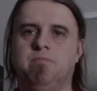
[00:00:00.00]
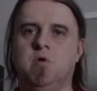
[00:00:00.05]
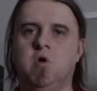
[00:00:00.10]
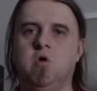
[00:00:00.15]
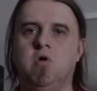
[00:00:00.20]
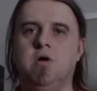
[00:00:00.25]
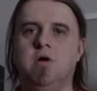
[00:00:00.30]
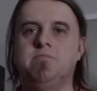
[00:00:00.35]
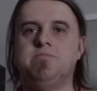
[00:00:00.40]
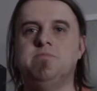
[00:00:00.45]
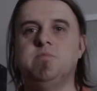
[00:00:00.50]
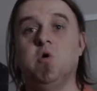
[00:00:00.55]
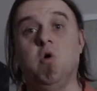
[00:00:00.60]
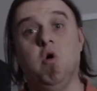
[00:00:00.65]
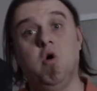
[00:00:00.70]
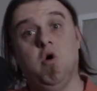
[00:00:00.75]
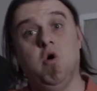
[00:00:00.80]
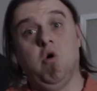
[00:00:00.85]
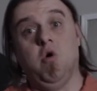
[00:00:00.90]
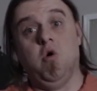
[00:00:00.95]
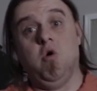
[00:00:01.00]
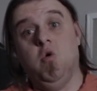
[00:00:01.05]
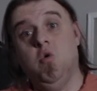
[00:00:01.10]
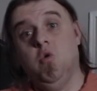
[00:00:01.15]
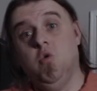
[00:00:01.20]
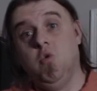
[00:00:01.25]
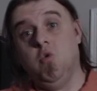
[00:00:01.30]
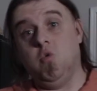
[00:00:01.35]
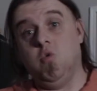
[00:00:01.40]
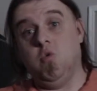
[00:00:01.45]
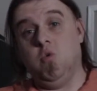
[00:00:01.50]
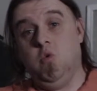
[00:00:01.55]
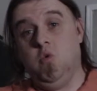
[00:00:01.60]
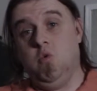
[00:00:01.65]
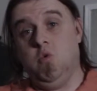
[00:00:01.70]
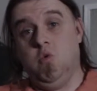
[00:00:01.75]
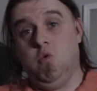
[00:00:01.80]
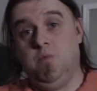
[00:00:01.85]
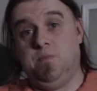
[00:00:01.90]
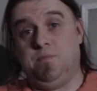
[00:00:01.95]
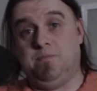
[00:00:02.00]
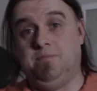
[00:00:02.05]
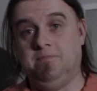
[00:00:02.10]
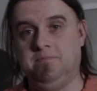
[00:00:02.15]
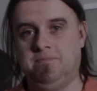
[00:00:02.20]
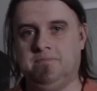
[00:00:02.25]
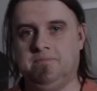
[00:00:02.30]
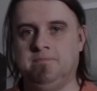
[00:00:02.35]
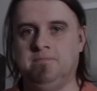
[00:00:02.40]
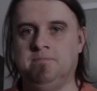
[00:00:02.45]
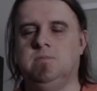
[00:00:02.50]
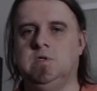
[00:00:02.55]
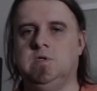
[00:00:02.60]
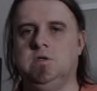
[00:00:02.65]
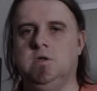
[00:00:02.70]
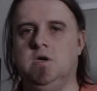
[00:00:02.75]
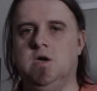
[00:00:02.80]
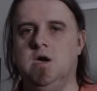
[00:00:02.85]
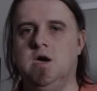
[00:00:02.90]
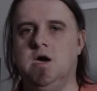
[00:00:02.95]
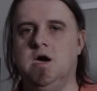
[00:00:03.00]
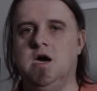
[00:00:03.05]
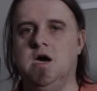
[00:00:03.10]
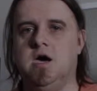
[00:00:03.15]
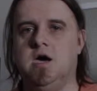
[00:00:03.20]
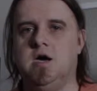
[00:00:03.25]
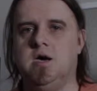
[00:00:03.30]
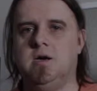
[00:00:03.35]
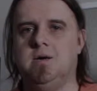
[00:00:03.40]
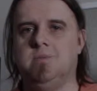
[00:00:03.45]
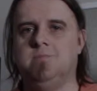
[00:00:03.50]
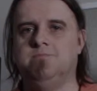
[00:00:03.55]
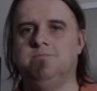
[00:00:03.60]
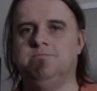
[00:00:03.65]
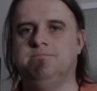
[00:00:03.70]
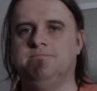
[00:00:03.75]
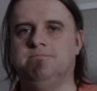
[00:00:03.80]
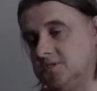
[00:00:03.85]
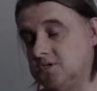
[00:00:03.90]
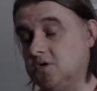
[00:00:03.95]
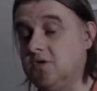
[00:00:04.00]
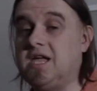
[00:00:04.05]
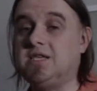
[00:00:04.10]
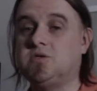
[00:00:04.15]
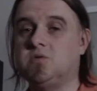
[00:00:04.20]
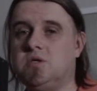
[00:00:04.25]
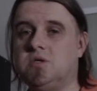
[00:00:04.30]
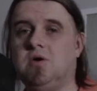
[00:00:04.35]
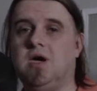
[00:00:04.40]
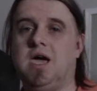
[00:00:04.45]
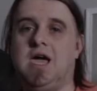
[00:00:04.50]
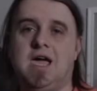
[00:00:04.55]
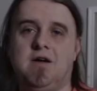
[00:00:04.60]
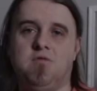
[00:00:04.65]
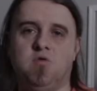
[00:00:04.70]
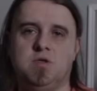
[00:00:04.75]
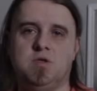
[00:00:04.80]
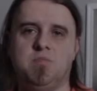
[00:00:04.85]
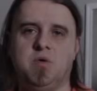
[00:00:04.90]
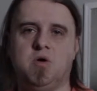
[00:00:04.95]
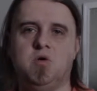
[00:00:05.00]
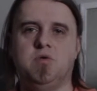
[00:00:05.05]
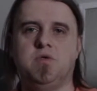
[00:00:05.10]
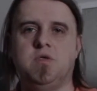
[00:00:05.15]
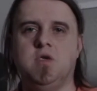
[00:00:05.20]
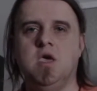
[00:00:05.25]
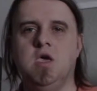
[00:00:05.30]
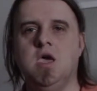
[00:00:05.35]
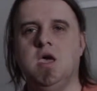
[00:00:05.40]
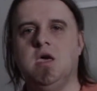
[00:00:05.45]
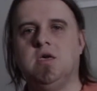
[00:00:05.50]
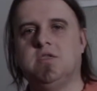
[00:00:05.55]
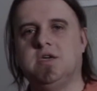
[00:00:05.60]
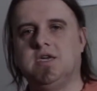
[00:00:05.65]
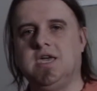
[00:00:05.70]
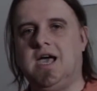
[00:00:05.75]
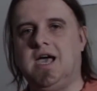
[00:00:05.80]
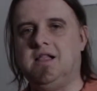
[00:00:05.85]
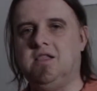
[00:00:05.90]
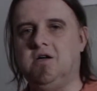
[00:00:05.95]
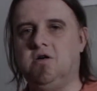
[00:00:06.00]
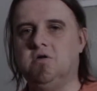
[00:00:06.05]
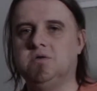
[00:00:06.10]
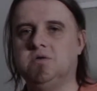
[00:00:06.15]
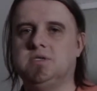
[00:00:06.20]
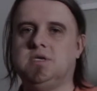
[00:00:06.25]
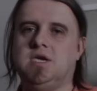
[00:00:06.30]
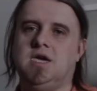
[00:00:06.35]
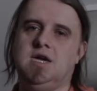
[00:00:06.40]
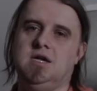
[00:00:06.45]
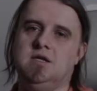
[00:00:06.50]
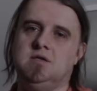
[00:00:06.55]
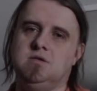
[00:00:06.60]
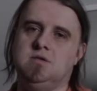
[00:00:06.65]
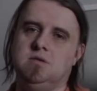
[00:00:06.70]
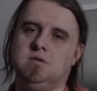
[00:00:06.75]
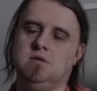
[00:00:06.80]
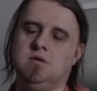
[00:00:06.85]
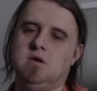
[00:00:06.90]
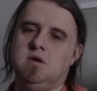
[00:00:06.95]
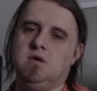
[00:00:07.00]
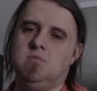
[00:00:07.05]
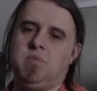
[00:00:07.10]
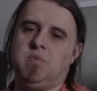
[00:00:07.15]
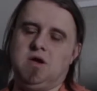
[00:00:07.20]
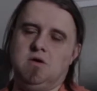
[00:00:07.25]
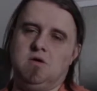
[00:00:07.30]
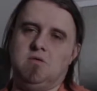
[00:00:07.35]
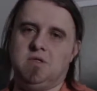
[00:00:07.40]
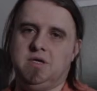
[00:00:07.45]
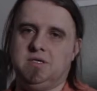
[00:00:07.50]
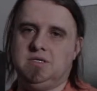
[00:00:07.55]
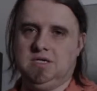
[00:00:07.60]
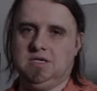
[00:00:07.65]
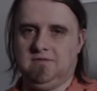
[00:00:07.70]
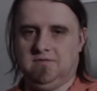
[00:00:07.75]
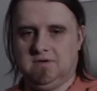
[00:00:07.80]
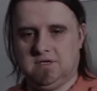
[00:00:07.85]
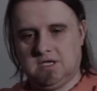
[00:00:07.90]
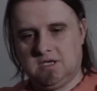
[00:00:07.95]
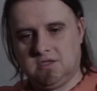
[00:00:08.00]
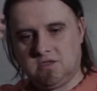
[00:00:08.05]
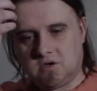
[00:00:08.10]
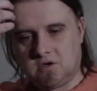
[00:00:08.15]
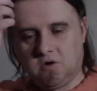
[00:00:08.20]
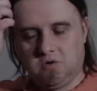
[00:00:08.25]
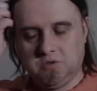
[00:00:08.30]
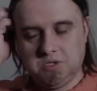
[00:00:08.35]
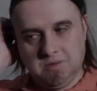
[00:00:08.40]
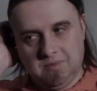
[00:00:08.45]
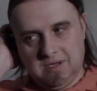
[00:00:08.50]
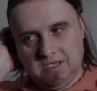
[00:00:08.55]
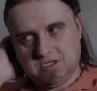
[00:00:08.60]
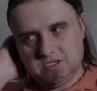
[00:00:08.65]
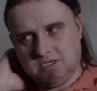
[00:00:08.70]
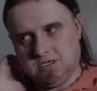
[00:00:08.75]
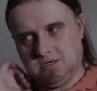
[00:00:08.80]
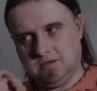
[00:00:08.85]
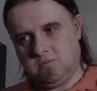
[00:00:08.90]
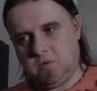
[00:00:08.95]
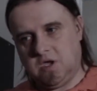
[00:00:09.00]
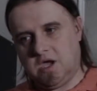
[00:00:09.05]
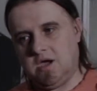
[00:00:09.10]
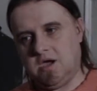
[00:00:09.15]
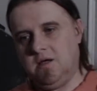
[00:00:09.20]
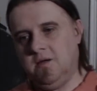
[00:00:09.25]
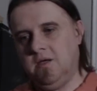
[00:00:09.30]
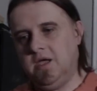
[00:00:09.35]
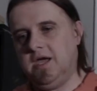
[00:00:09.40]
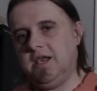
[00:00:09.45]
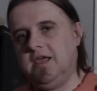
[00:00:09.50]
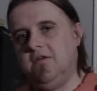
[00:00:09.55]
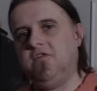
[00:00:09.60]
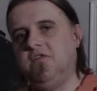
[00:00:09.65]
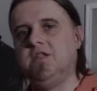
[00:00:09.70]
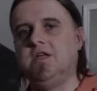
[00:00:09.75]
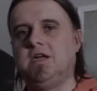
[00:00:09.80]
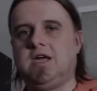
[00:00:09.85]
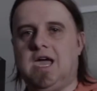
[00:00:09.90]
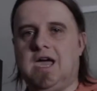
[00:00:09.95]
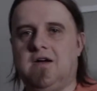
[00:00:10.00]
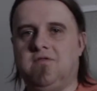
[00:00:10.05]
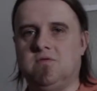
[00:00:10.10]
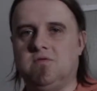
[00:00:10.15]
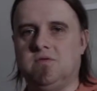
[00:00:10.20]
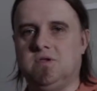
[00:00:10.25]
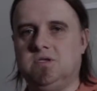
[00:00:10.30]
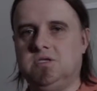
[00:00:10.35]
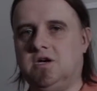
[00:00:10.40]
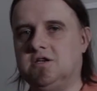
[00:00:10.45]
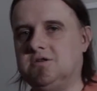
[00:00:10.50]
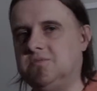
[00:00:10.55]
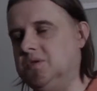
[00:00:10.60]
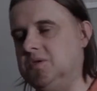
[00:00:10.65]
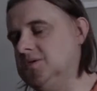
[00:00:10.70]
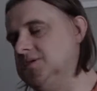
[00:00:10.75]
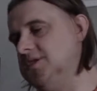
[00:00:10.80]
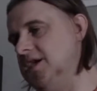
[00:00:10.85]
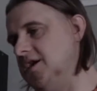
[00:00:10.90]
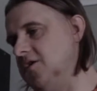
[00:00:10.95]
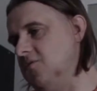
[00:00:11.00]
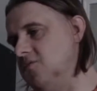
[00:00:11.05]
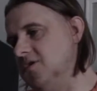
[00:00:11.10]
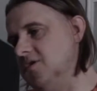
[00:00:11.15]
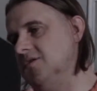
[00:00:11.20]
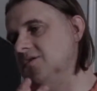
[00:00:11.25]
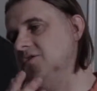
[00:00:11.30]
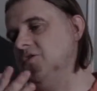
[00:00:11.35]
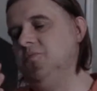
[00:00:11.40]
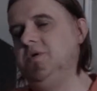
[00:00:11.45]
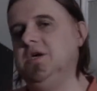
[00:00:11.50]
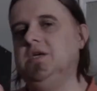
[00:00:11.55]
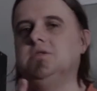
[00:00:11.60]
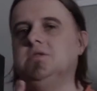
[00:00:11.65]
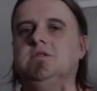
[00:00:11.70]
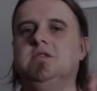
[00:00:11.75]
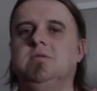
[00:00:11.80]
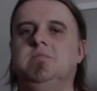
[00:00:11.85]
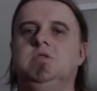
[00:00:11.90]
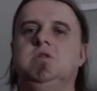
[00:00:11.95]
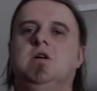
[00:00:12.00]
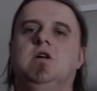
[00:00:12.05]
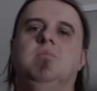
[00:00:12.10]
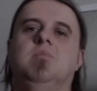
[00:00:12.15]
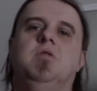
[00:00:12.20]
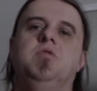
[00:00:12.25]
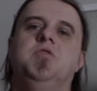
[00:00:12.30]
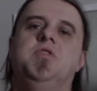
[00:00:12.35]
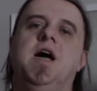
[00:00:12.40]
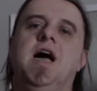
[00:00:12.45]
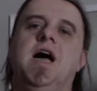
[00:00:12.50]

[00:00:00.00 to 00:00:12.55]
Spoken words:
oh yeah. So that's what you have with both the Gallows and Paranormal Activity, the Ghost Dimension. And I feel like I haven't really talked about the second one a little bit, so let me talk about